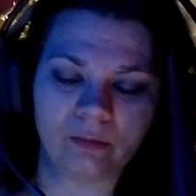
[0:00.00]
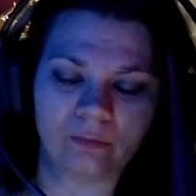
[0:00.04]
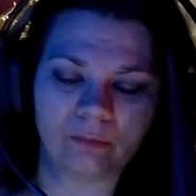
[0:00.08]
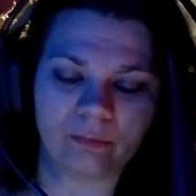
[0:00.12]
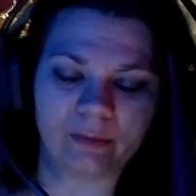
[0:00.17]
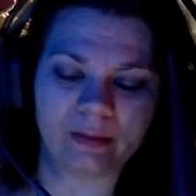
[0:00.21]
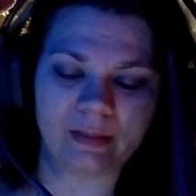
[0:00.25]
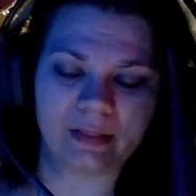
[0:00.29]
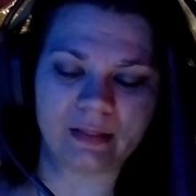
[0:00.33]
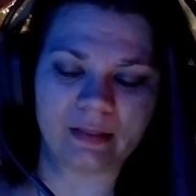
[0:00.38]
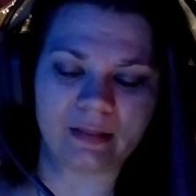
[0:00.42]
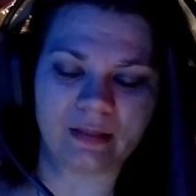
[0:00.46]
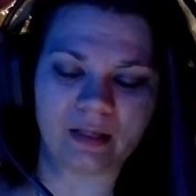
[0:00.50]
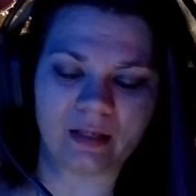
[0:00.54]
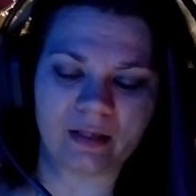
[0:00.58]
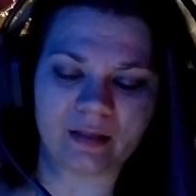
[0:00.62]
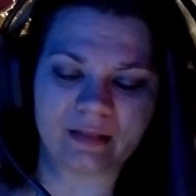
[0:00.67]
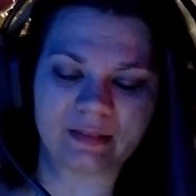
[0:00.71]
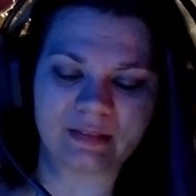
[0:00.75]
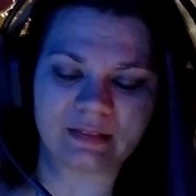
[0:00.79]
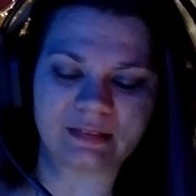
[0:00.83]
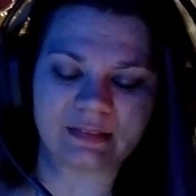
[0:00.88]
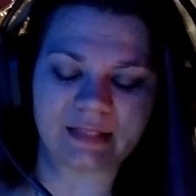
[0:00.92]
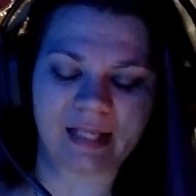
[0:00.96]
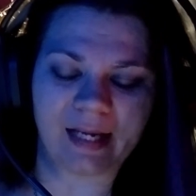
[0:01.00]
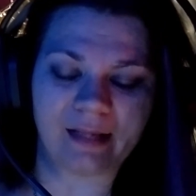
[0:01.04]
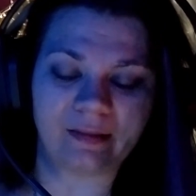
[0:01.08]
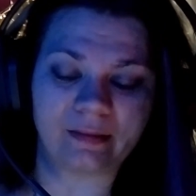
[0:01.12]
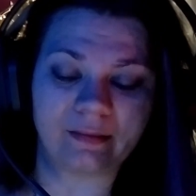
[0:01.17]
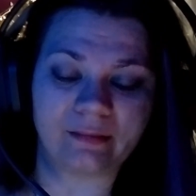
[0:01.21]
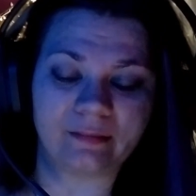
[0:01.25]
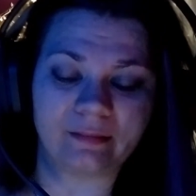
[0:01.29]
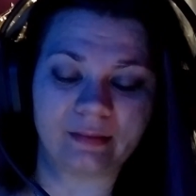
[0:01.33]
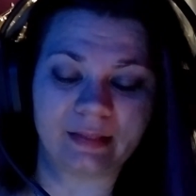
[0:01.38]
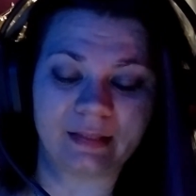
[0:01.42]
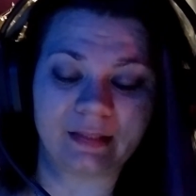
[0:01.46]
Reed nodded
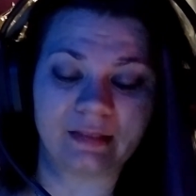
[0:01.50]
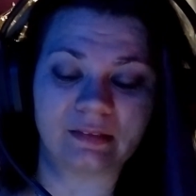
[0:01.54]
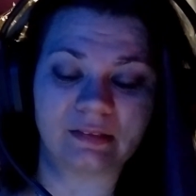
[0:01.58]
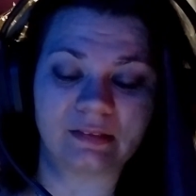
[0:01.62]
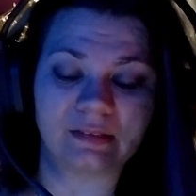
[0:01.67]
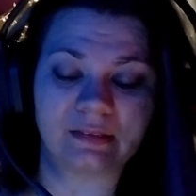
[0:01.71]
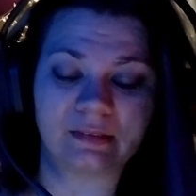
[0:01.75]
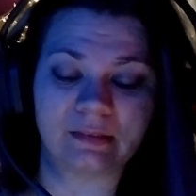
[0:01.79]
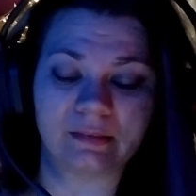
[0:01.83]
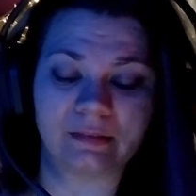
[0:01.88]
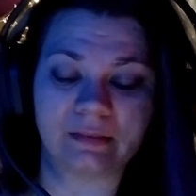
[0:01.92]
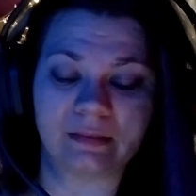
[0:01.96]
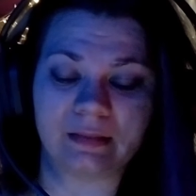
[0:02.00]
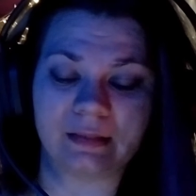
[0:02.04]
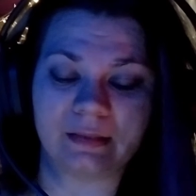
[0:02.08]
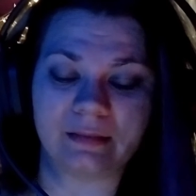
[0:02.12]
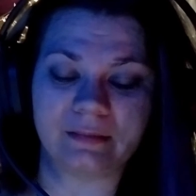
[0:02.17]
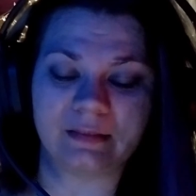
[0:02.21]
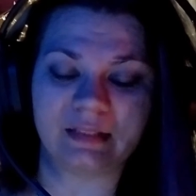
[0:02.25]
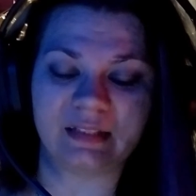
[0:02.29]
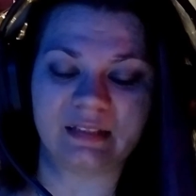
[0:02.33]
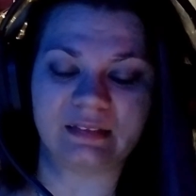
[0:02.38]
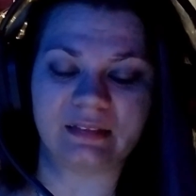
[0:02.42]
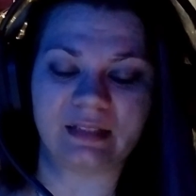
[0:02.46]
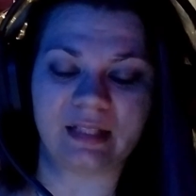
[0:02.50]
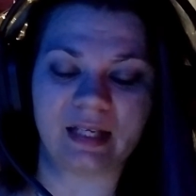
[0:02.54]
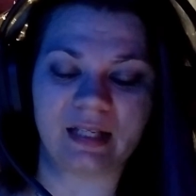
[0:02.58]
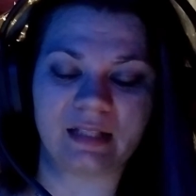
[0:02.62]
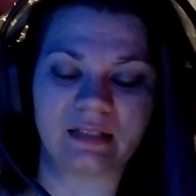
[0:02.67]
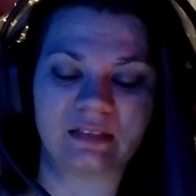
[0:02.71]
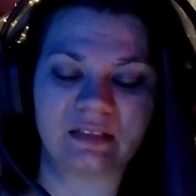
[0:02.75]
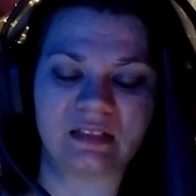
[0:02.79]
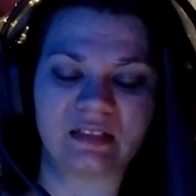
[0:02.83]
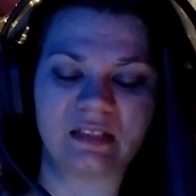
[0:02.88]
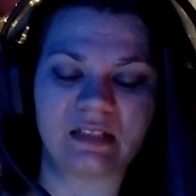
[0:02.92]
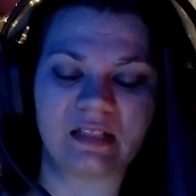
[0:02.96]
silently and stood, his
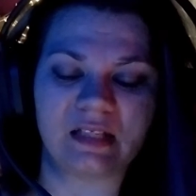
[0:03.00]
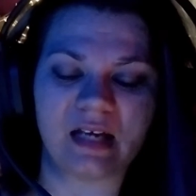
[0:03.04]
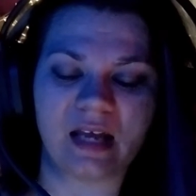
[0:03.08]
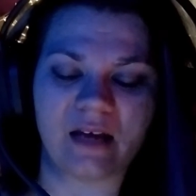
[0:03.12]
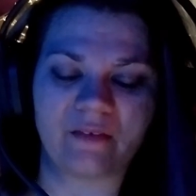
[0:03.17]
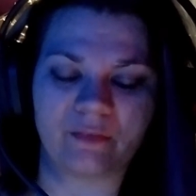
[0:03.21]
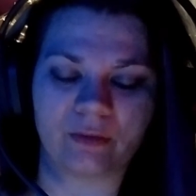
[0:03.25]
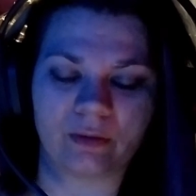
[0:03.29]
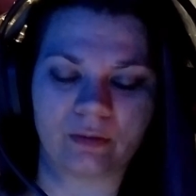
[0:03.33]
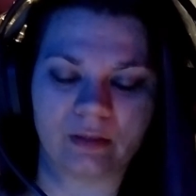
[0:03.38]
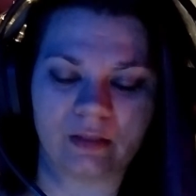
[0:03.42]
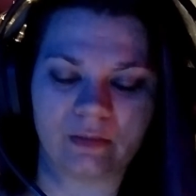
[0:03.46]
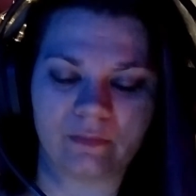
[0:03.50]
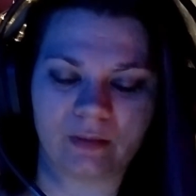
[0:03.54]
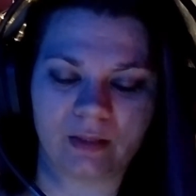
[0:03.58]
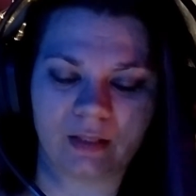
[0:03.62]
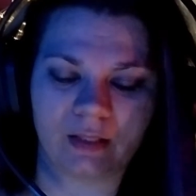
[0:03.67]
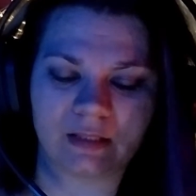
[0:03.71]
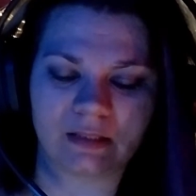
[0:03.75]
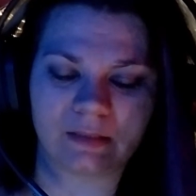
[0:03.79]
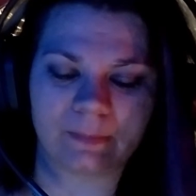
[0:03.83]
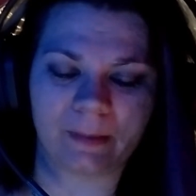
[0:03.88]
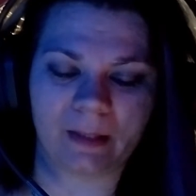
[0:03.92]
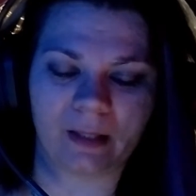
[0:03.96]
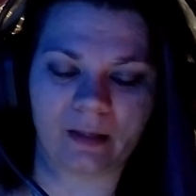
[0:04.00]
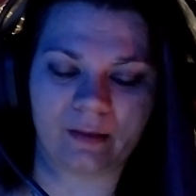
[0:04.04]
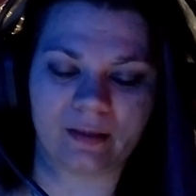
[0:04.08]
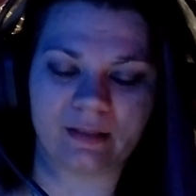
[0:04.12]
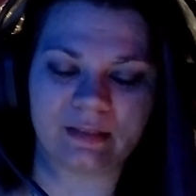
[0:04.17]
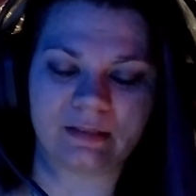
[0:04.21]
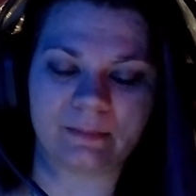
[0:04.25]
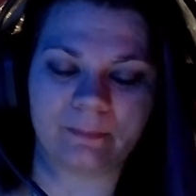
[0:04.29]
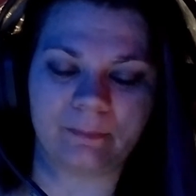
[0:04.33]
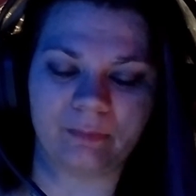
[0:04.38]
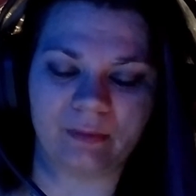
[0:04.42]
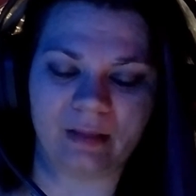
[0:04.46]
gaze never leaving his
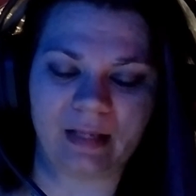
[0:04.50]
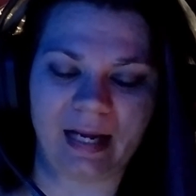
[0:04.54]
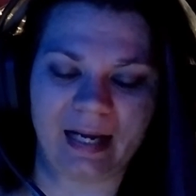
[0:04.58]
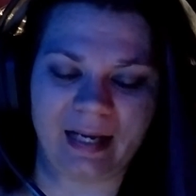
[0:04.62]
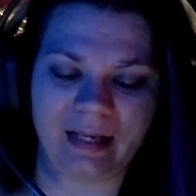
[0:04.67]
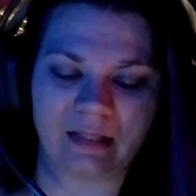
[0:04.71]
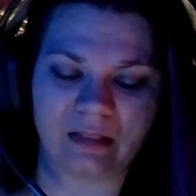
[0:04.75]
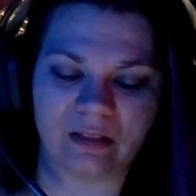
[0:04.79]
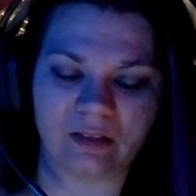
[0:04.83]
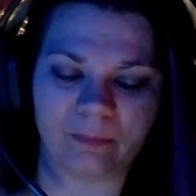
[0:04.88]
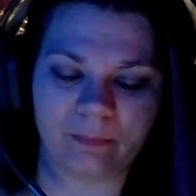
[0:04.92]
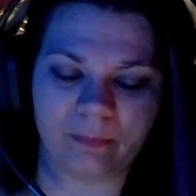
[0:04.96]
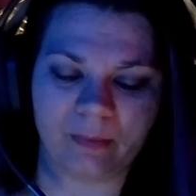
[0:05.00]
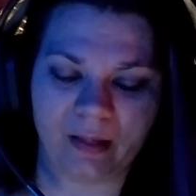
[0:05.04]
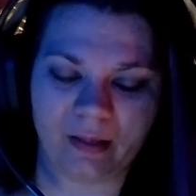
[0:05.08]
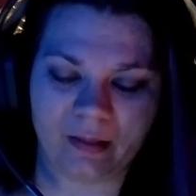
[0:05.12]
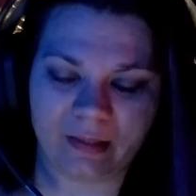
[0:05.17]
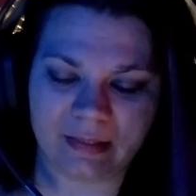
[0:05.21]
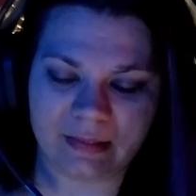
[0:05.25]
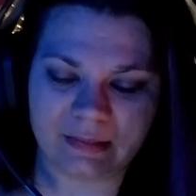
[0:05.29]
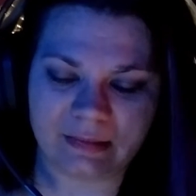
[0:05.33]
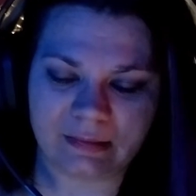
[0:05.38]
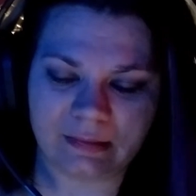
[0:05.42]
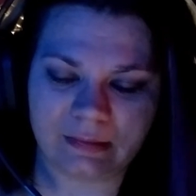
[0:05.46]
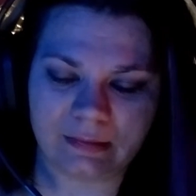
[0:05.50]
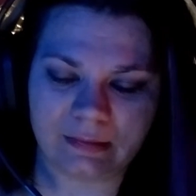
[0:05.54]
parents' blackened bodies.